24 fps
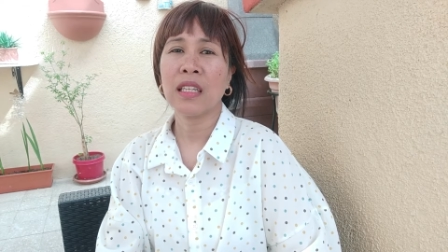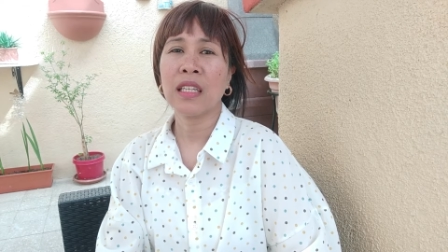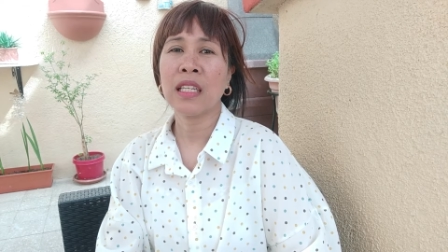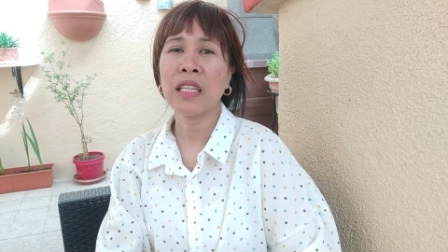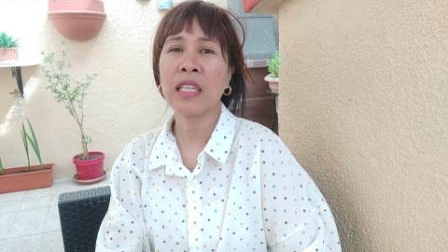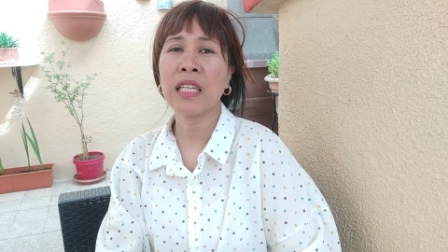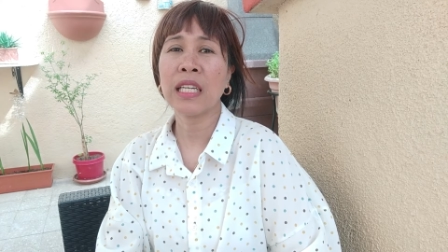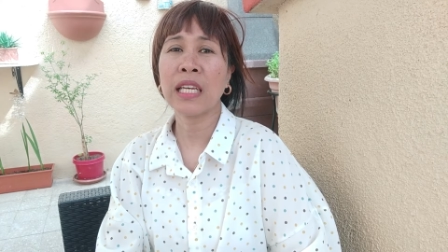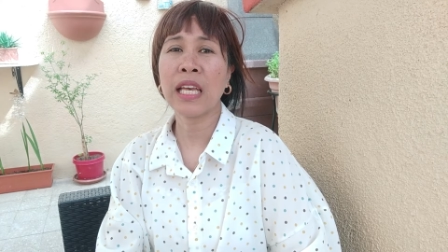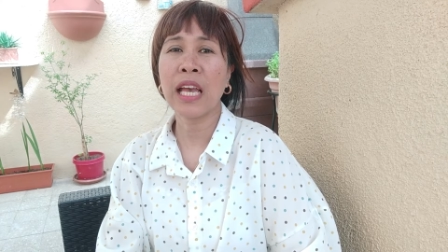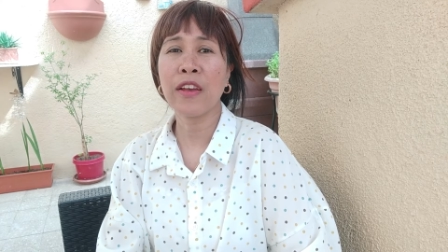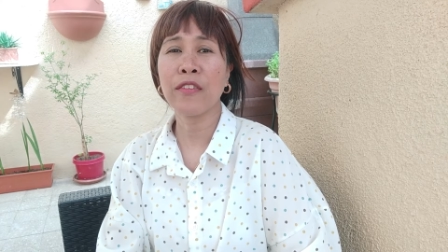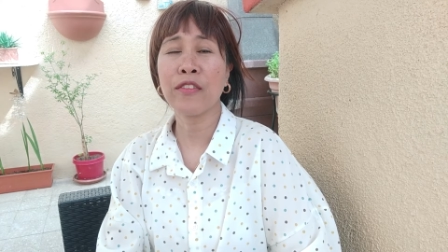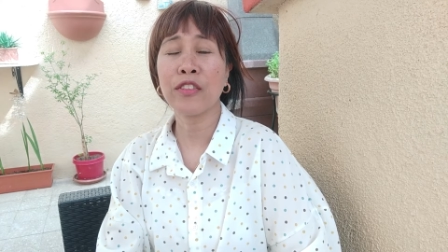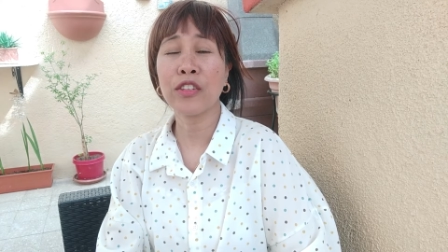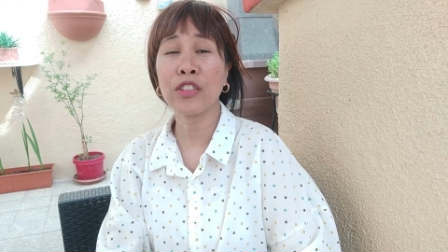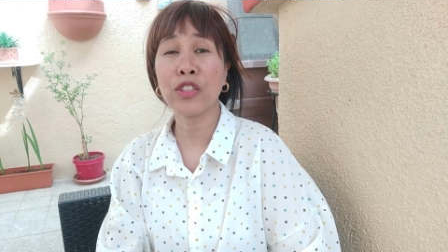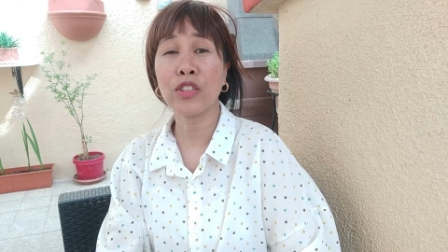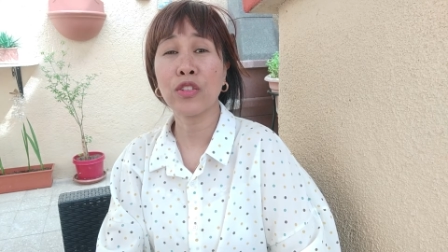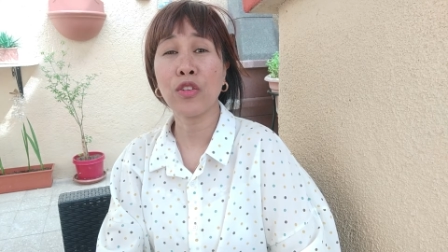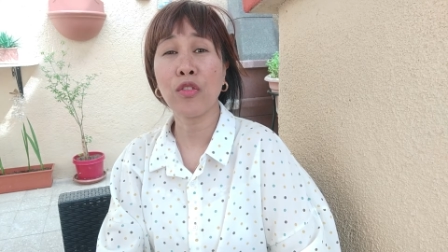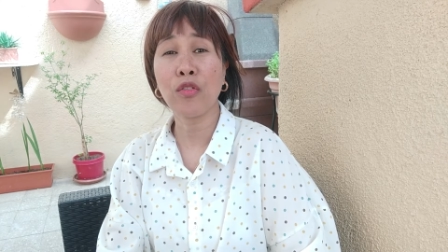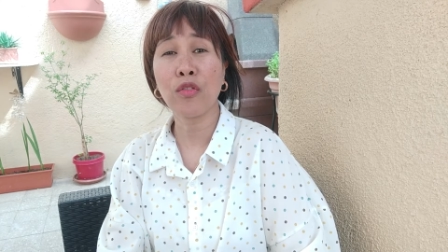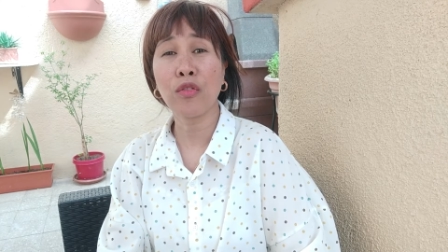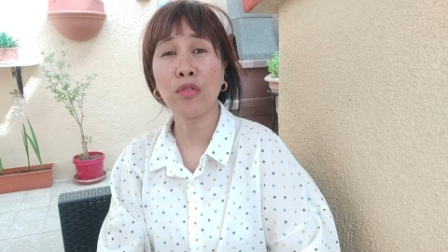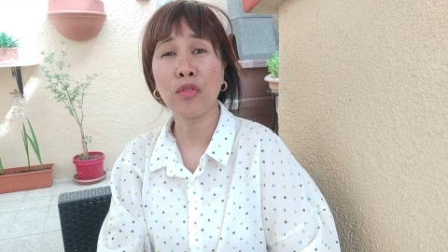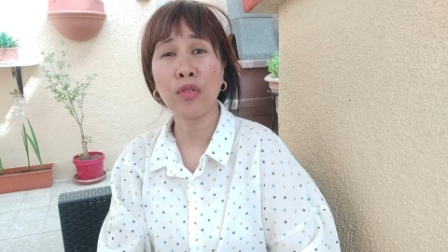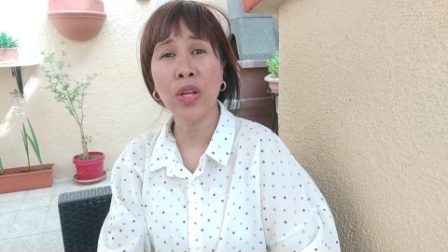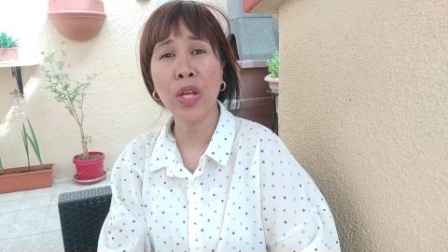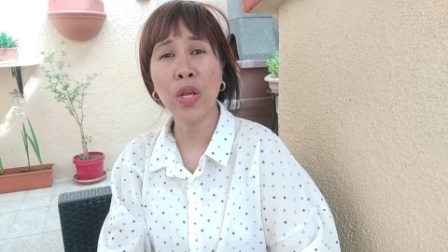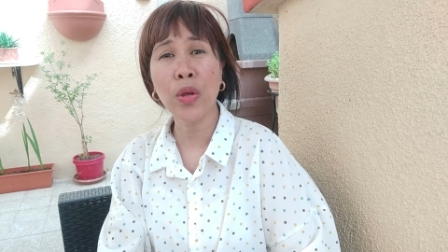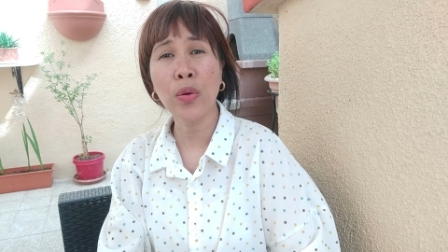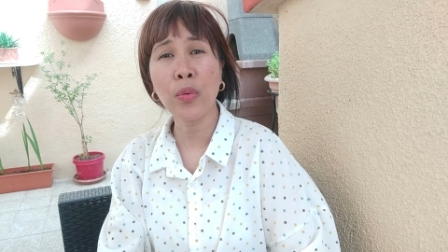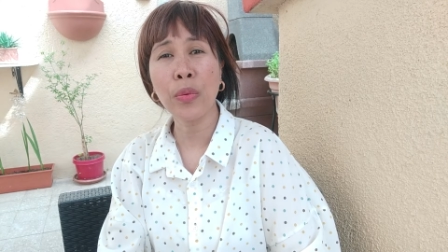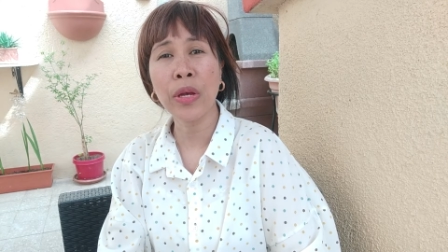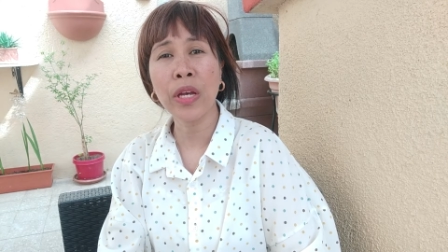He gave us the
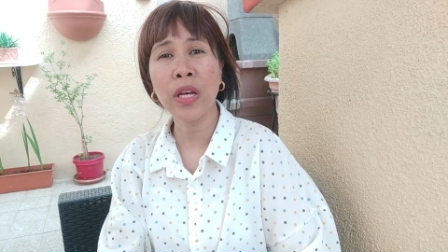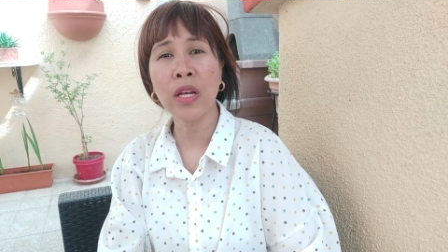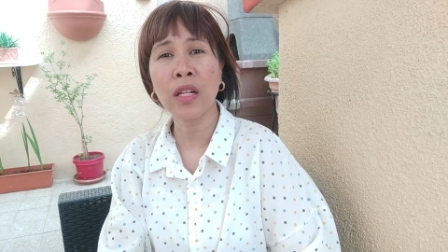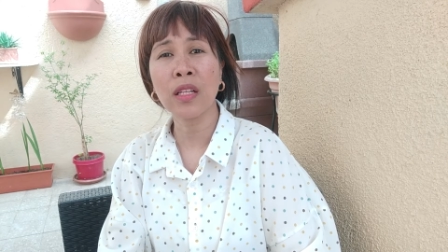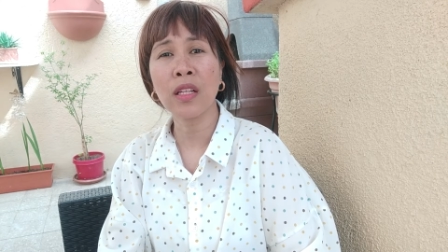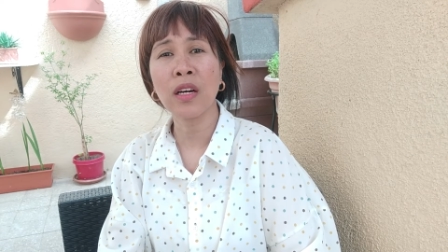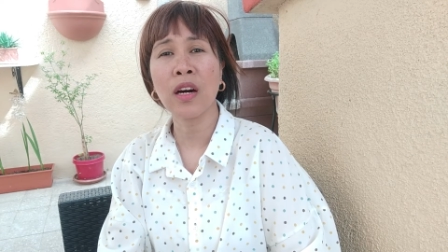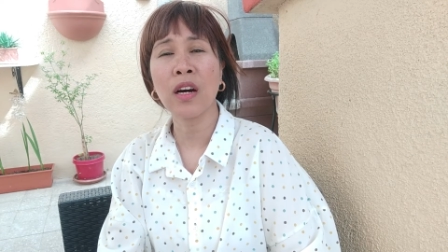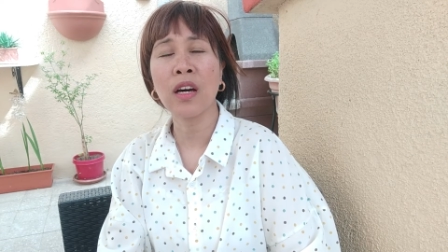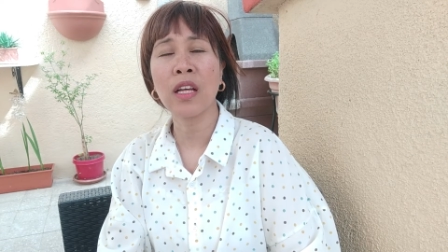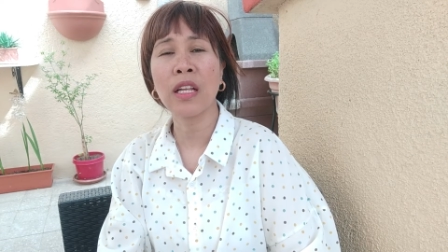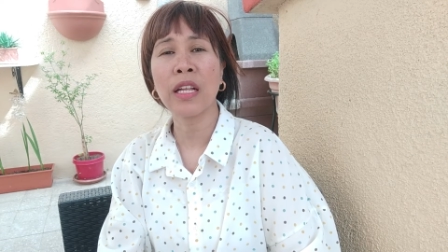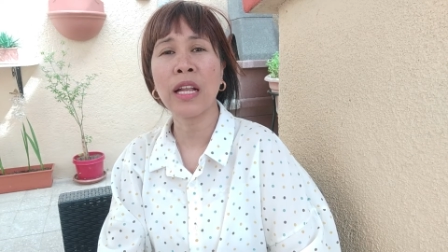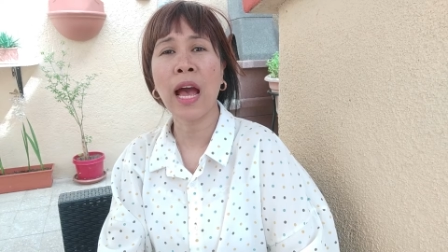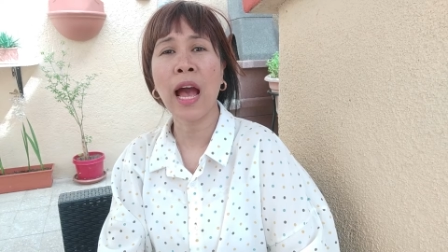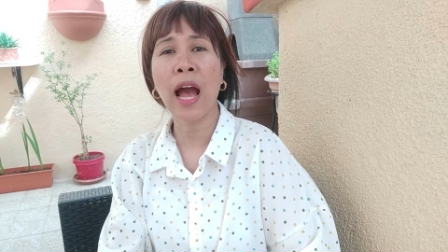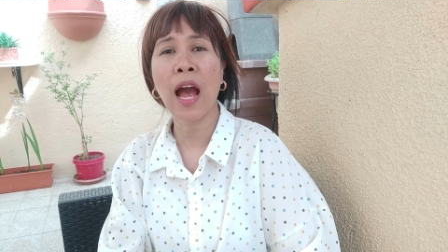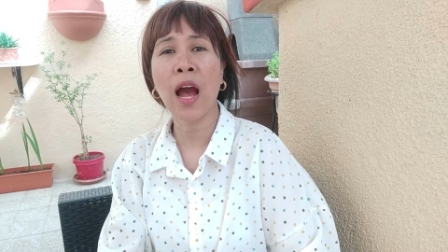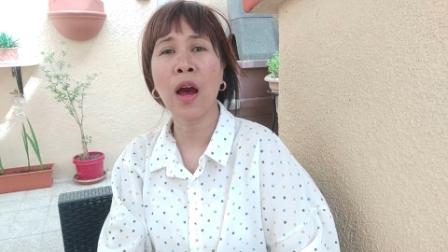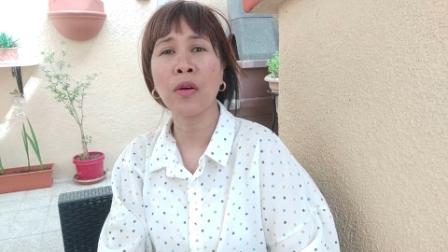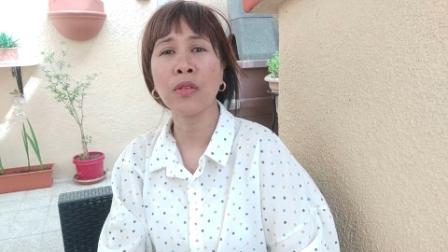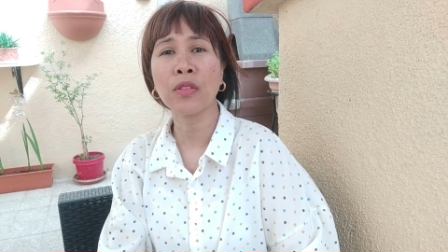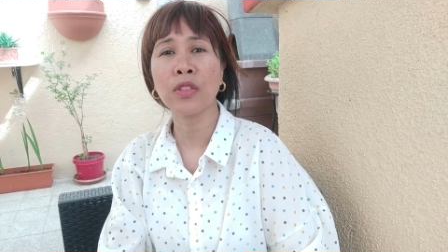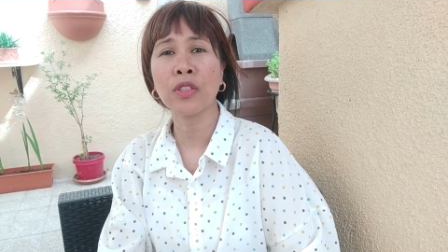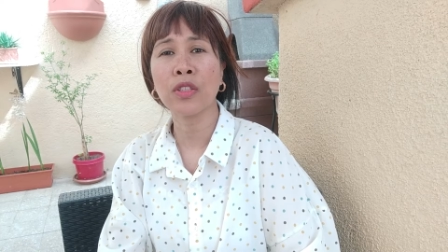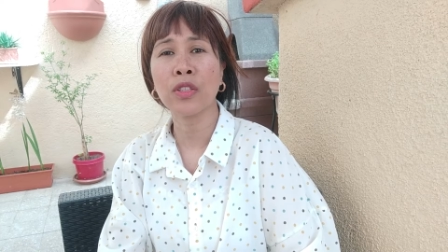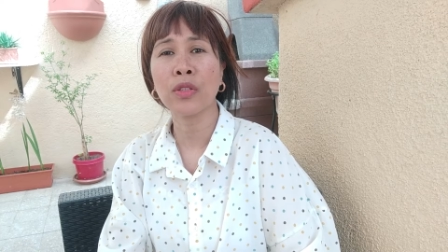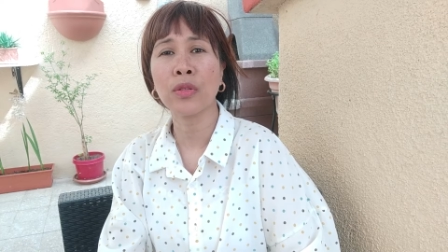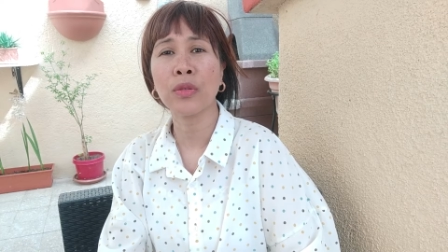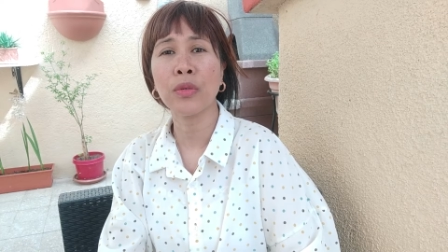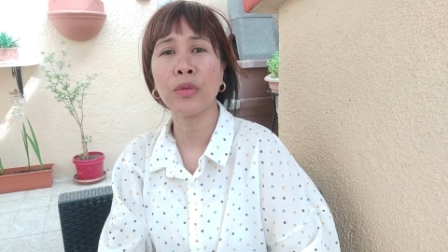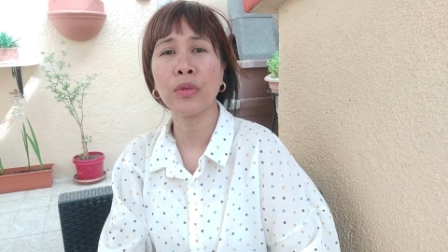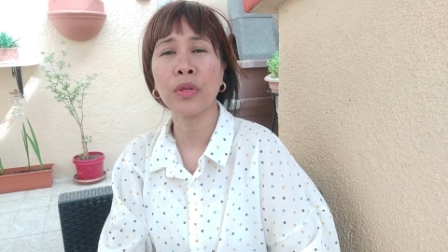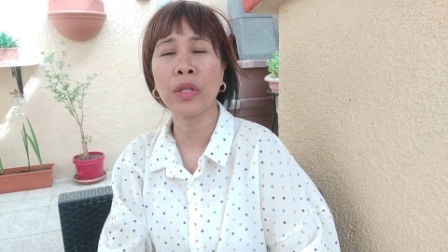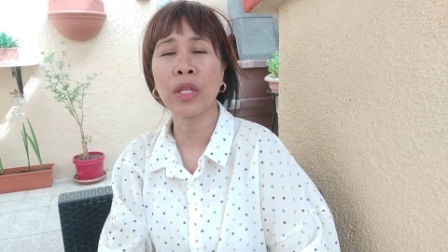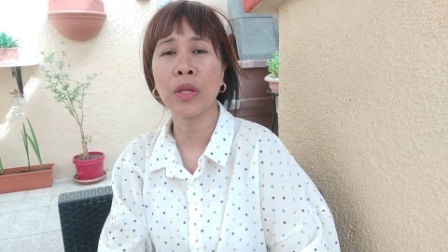free will on how
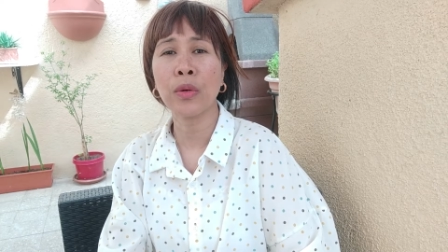to